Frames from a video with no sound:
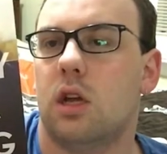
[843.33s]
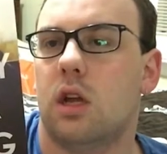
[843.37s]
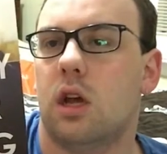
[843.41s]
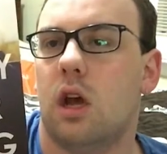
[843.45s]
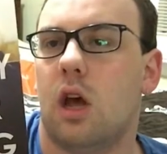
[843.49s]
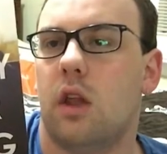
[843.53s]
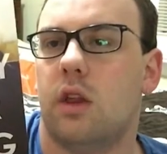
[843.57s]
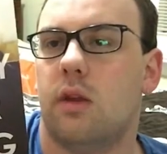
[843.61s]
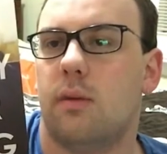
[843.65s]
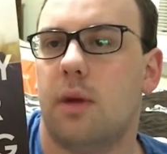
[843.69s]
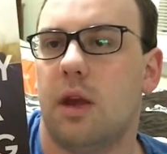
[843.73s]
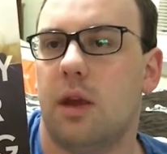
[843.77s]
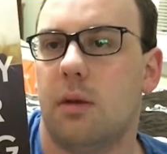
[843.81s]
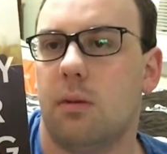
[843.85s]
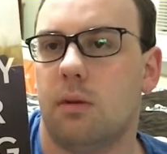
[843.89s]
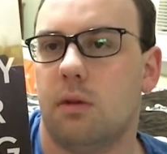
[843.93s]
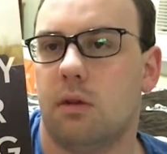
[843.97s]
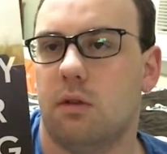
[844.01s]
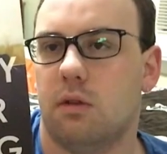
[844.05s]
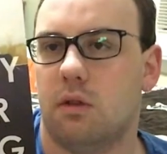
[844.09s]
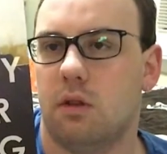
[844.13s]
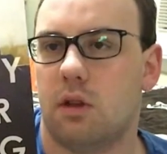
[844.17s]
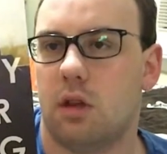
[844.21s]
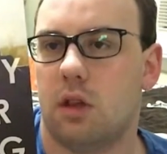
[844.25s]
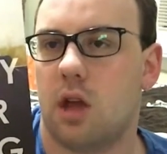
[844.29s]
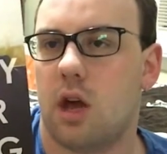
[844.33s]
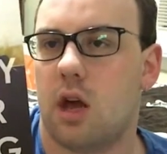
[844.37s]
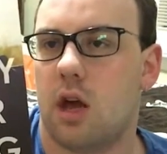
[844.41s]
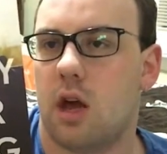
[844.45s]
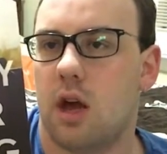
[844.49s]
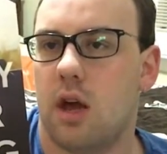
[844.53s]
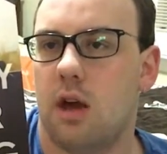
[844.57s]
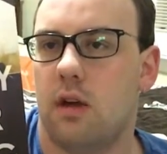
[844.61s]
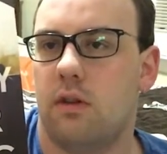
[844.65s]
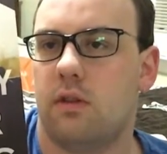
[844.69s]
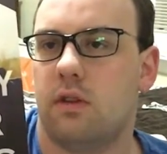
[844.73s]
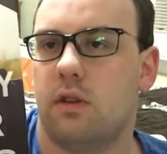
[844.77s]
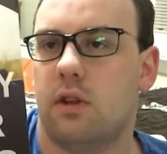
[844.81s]
other people's
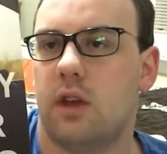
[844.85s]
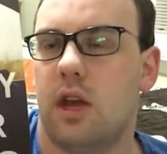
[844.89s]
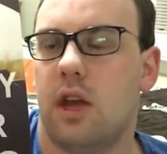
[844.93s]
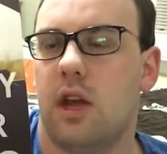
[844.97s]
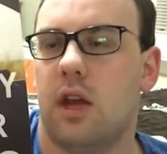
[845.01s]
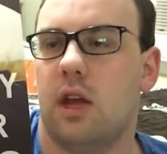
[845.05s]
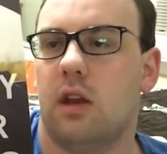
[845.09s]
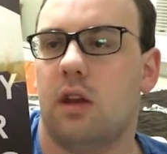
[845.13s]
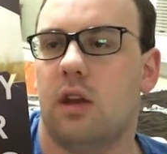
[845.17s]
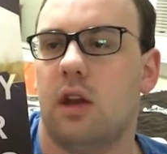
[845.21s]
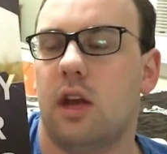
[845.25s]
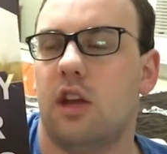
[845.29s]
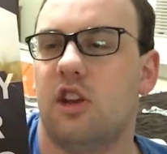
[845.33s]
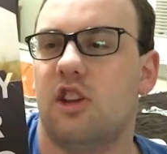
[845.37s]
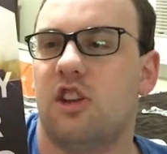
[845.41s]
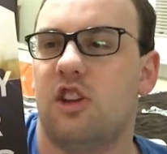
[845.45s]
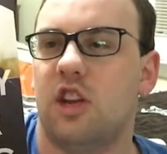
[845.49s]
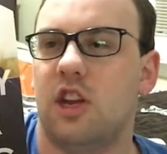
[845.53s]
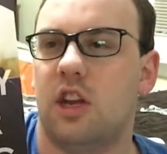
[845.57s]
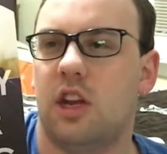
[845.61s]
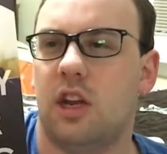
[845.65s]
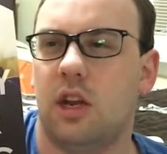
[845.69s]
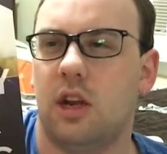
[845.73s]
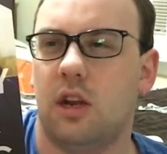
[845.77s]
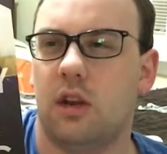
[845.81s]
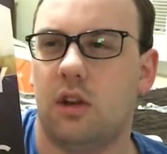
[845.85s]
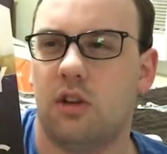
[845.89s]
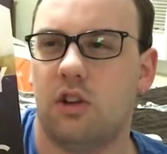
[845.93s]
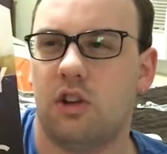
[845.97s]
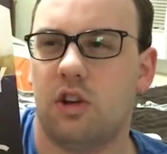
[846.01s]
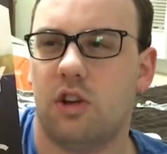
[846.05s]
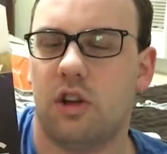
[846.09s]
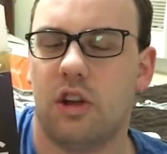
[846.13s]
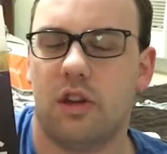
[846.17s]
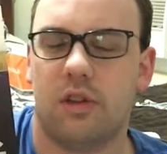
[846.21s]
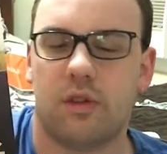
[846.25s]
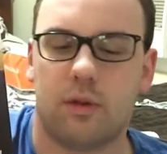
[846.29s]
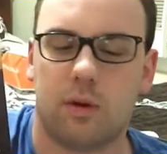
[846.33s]
lives. And as she
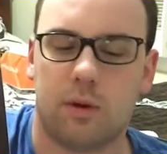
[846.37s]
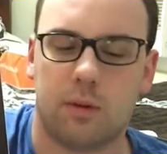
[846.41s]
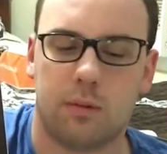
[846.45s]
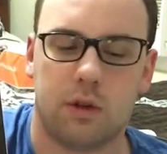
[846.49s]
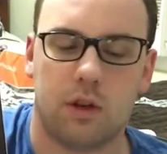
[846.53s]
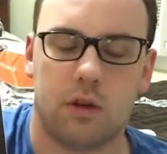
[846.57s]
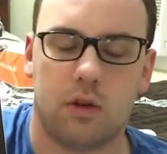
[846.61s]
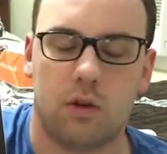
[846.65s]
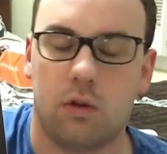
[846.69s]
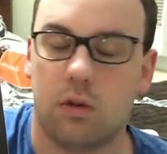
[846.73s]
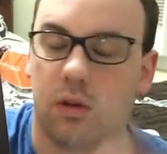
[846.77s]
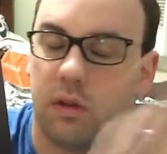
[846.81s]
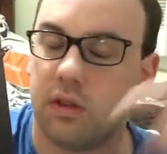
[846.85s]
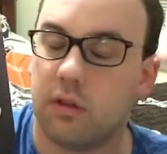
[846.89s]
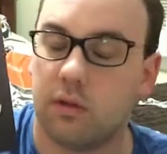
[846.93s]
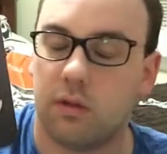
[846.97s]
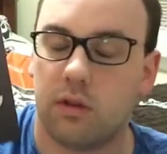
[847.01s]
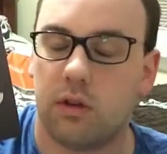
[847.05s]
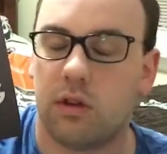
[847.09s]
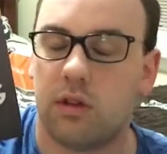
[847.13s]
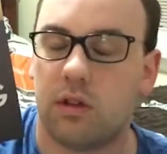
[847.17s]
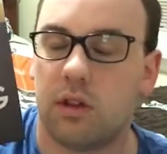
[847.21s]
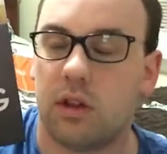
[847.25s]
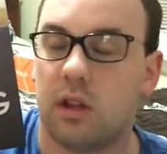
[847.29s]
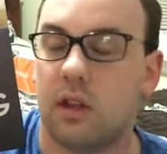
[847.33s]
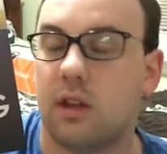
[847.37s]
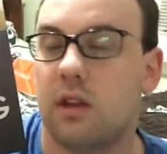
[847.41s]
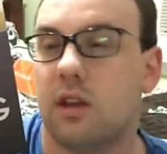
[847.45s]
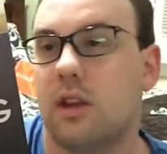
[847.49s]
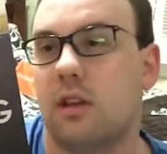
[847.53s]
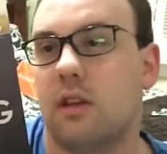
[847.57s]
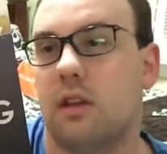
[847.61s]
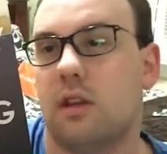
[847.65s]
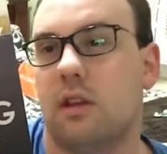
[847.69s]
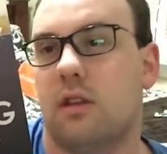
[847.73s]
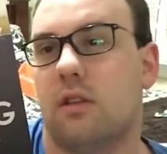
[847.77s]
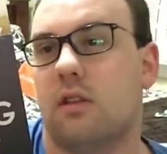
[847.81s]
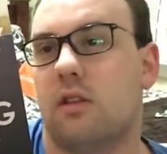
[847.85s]
journeys from the north of New Zealand down
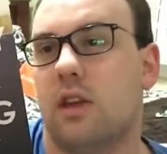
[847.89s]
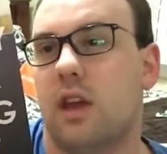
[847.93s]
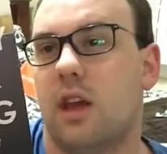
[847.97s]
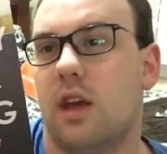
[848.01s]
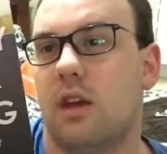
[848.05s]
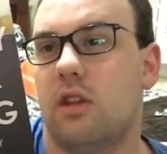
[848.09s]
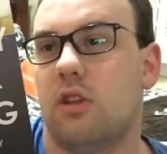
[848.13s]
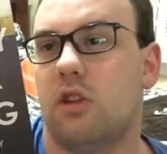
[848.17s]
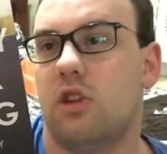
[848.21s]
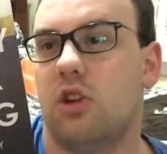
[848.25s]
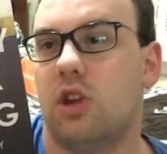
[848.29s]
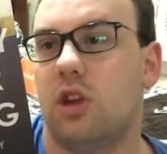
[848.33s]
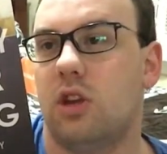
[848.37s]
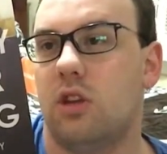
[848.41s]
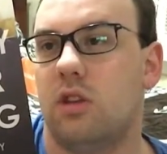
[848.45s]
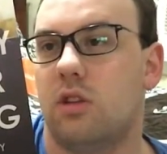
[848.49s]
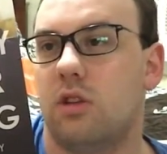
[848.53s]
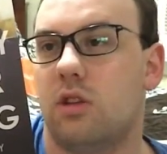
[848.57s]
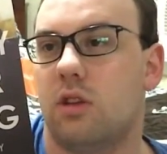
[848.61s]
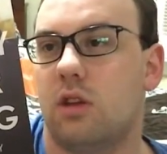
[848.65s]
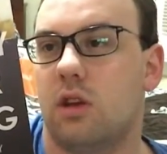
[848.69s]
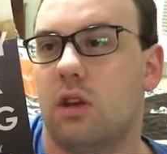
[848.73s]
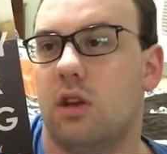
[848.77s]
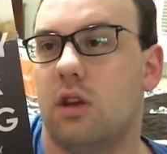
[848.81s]
to the south, she's,